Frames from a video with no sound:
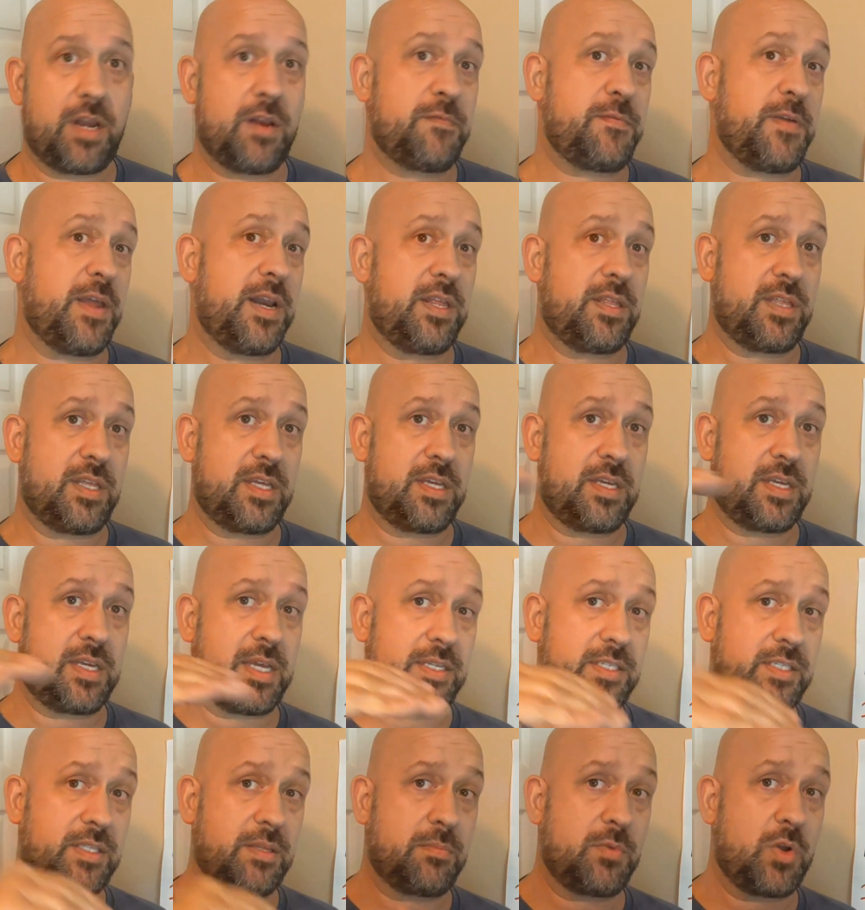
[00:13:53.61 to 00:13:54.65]
And if anything,
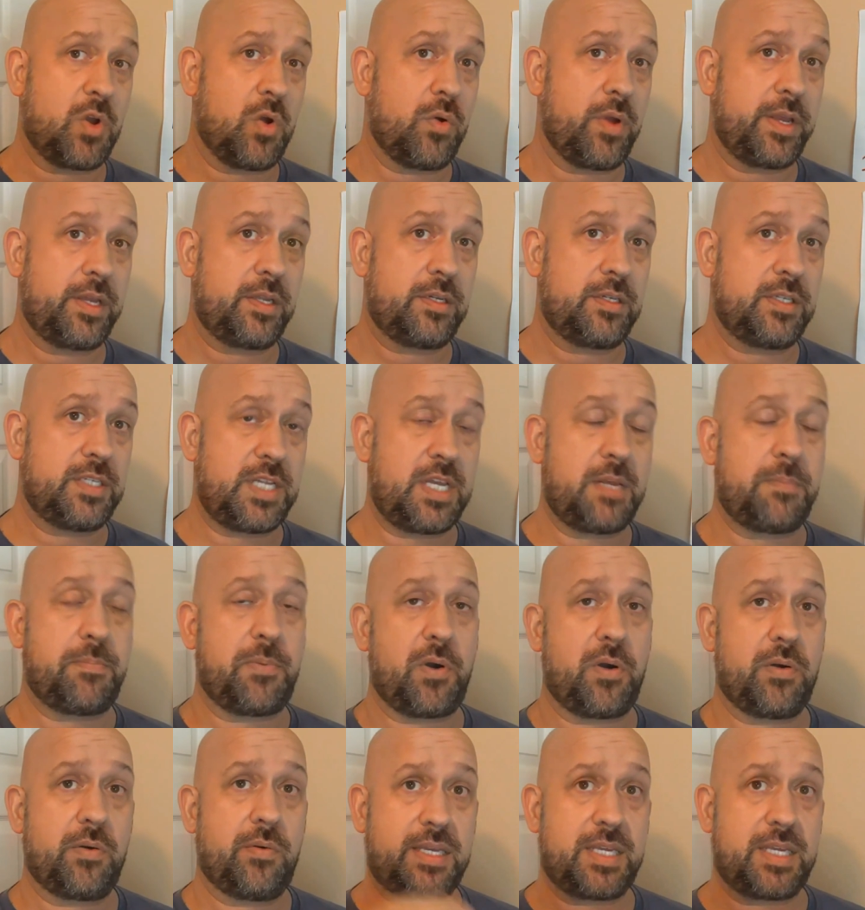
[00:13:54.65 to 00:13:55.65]
gets them going deeper.